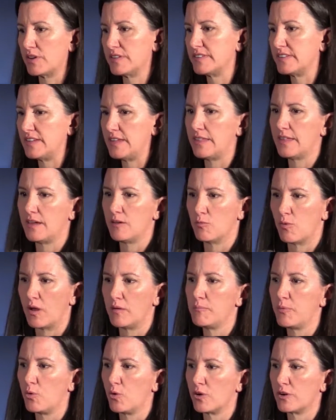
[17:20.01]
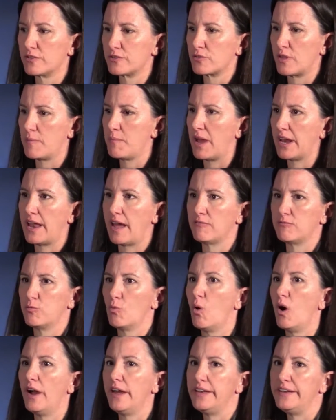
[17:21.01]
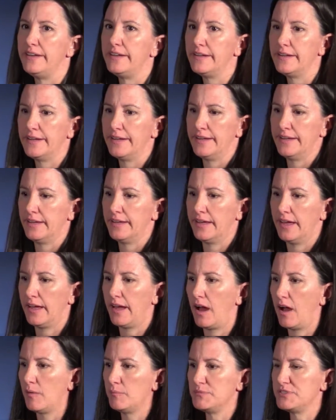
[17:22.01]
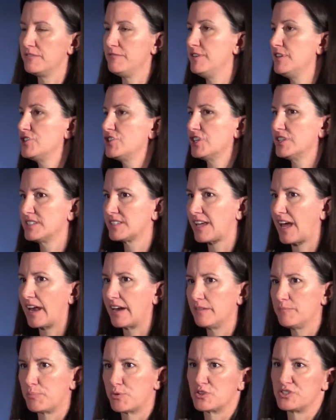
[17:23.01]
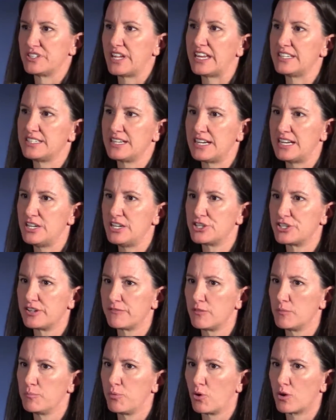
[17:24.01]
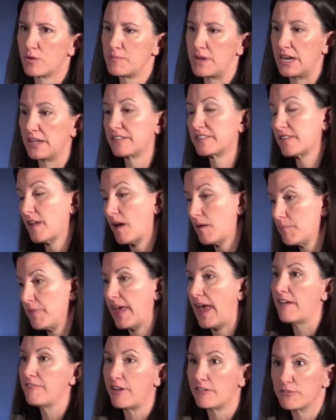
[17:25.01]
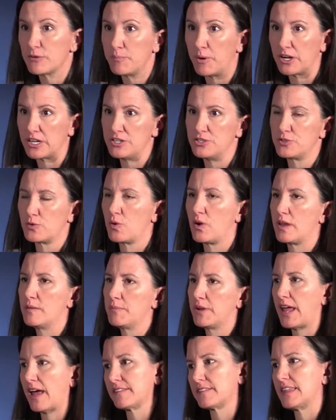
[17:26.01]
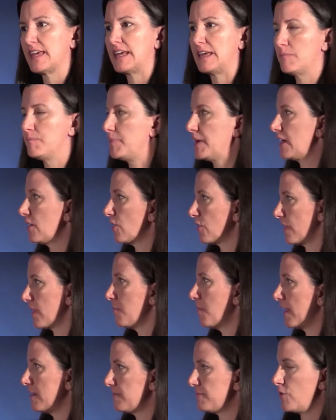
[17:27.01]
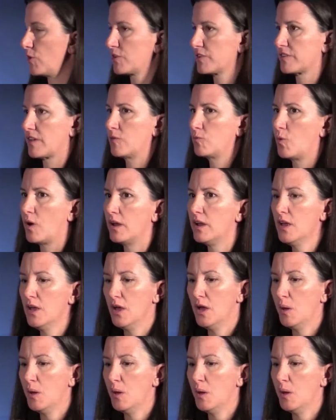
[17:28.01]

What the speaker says: how I see they run boards, or they might have one division kind of present at each different board meeting. Some, they have everybody join, but as they get bigger, they might focus on one.